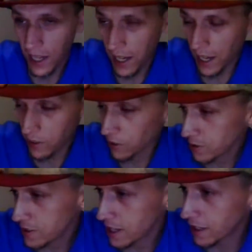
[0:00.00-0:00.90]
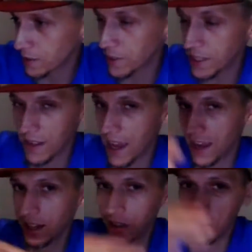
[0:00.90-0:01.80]
And I know it's not going to be
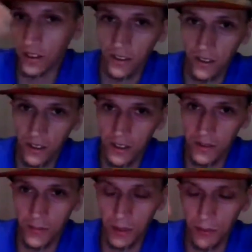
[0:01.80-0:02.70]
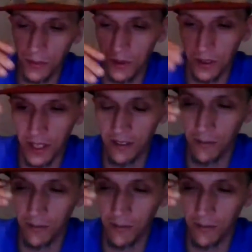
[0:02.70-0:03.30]
that good because people are like,